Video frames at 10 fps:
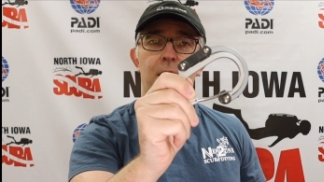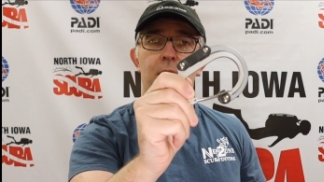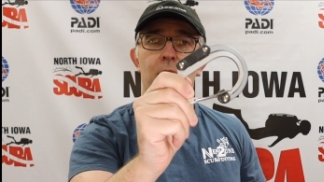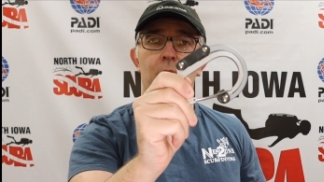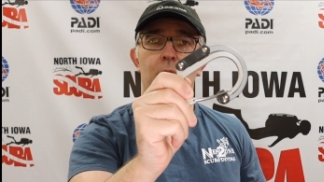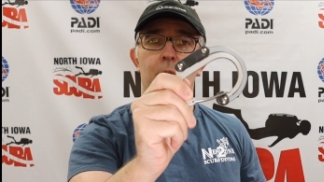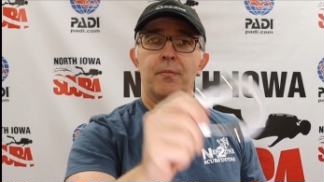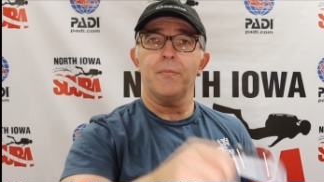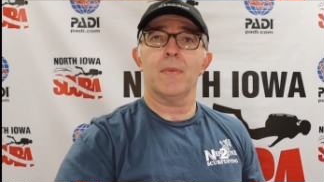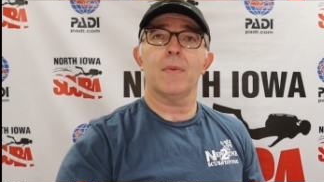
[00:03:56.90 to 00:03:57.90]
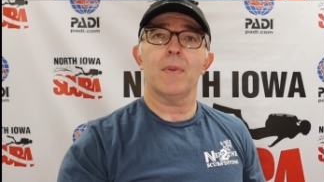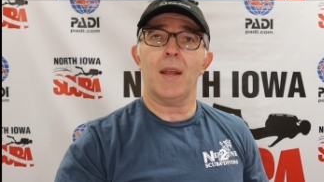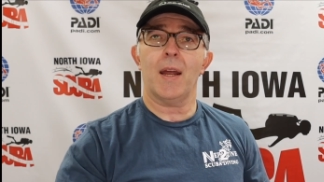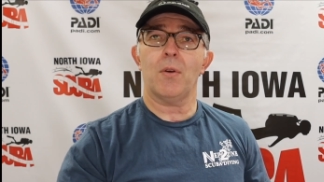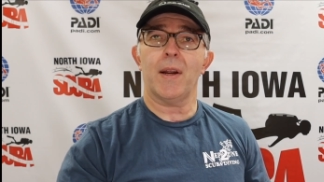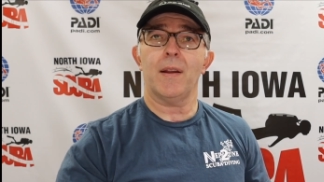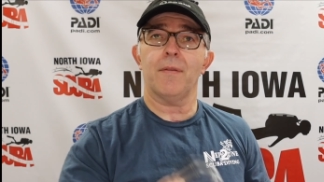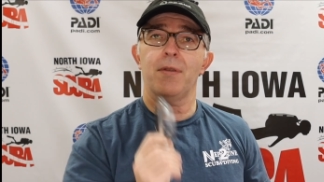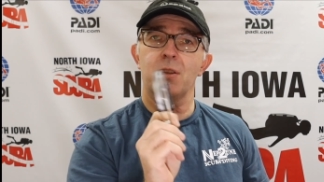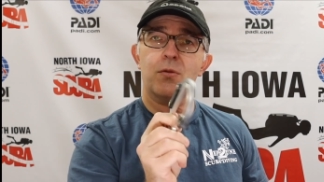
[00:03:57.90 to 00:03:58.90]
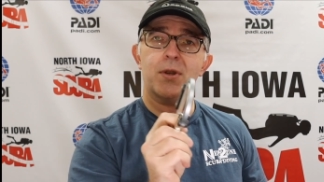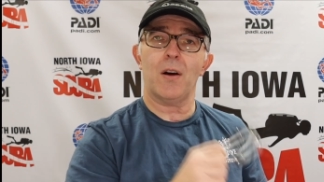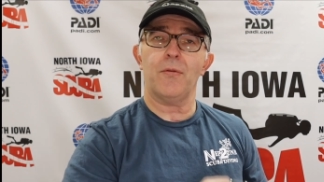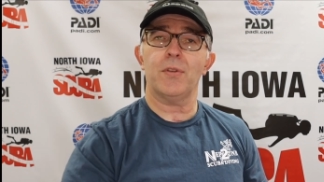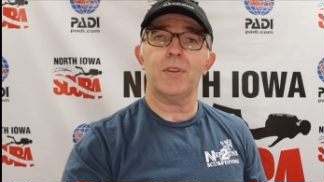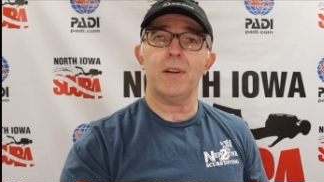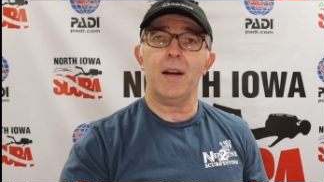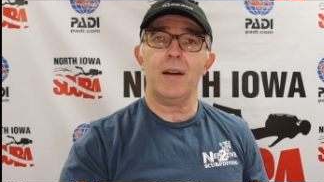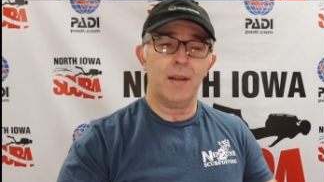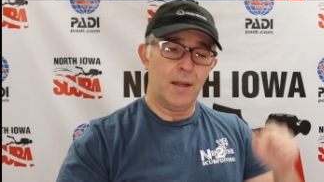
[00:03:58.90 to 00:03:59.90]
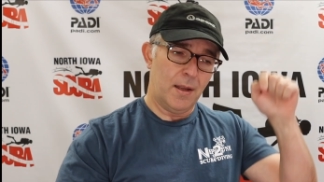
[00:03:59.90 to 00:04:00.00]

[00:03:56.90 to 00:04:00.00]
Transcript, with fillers: the Hero Clip. Anyway, if this was helpful to you,